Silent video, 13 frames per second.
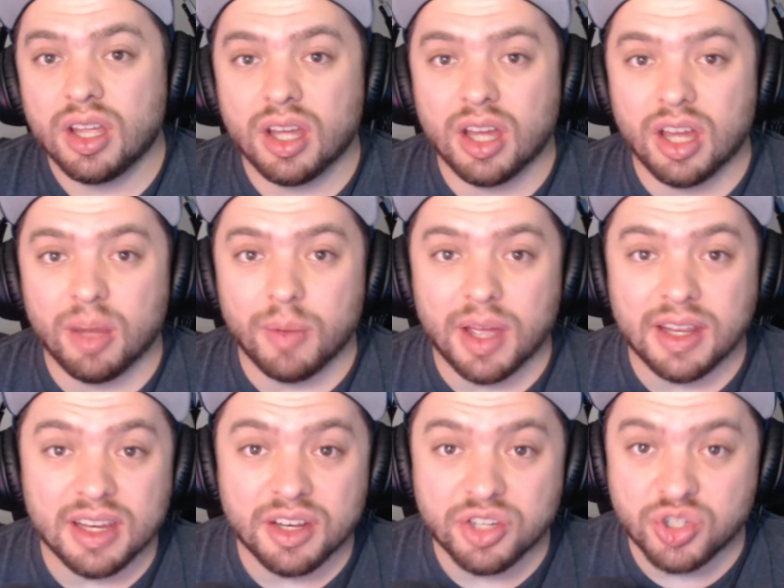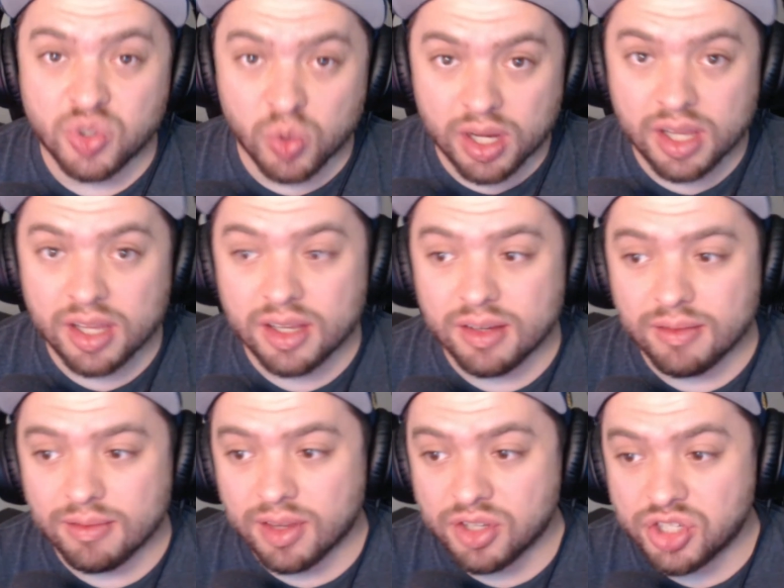I did enjoy
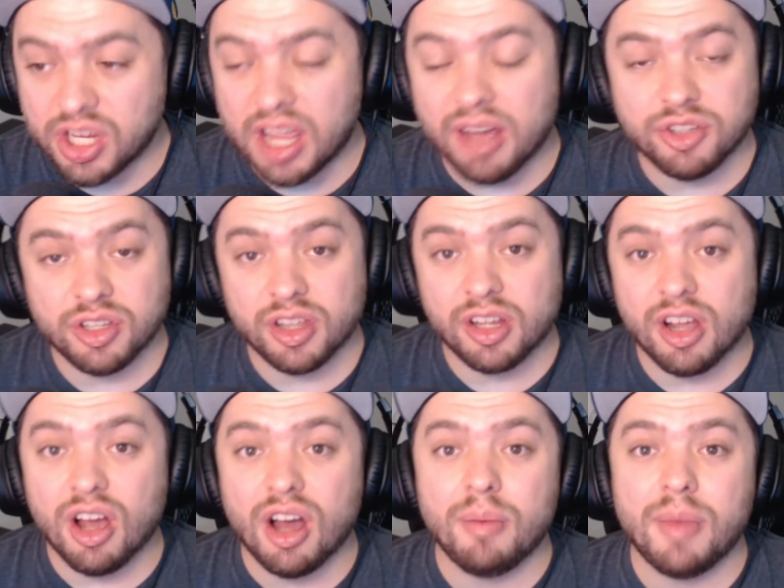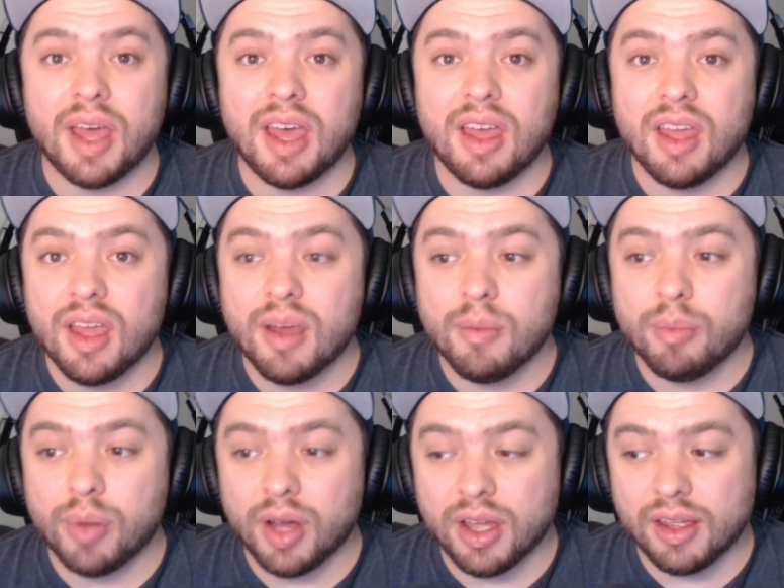the challenge of the combat,
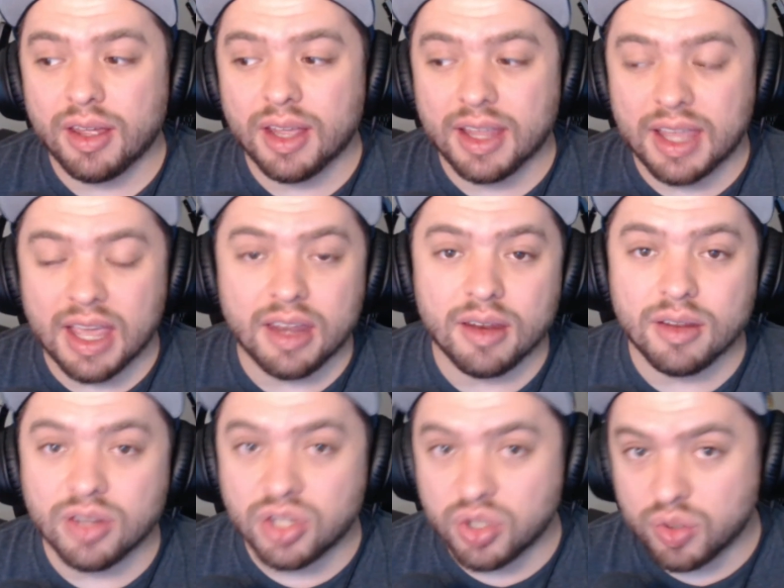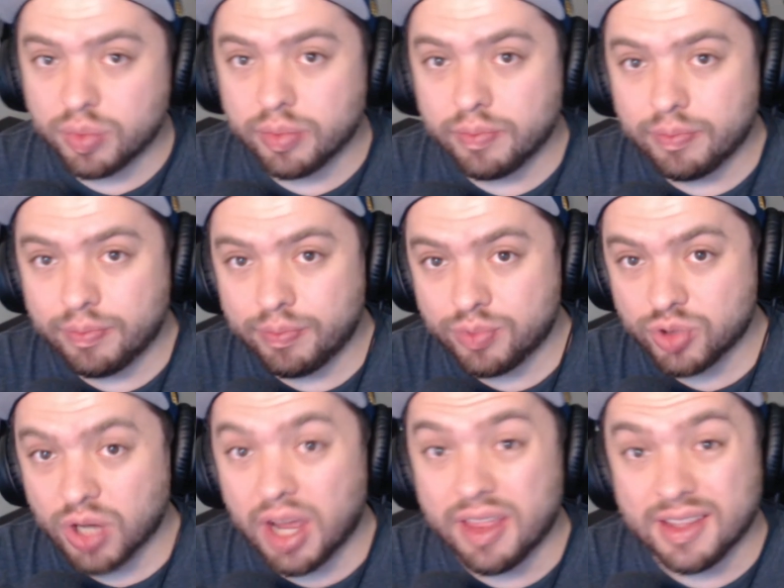but again, do
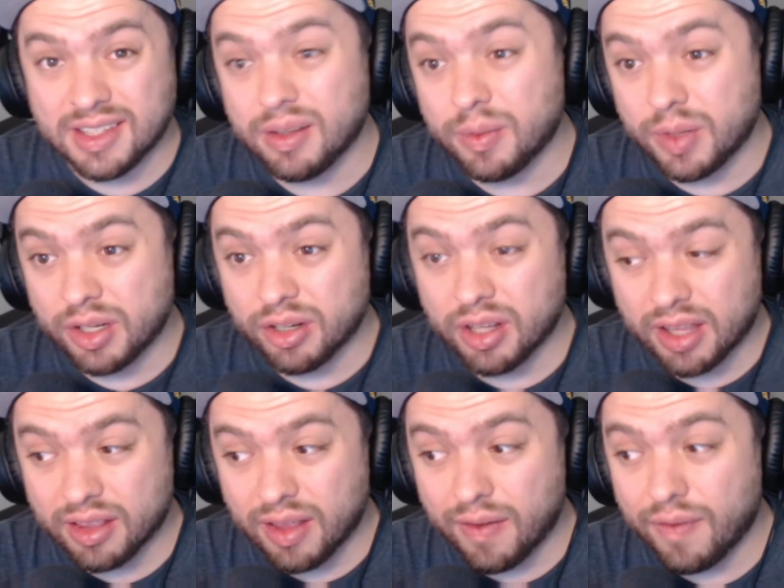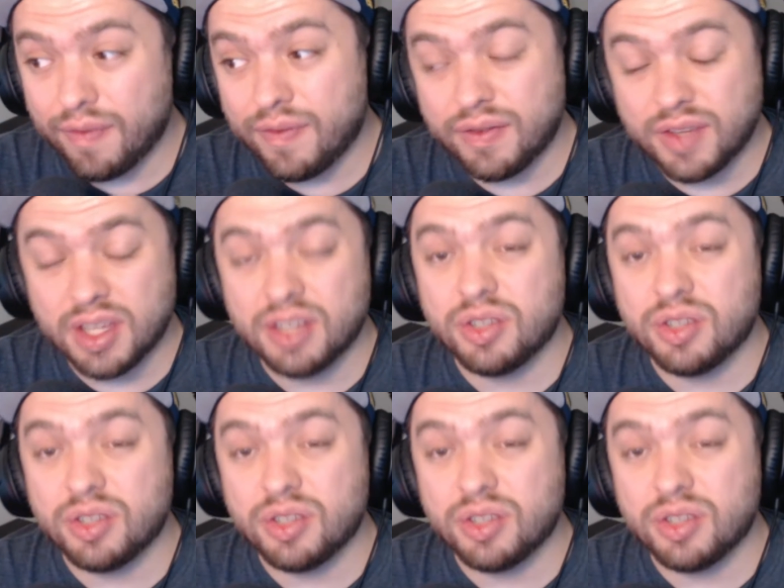try this out when you're like level 50.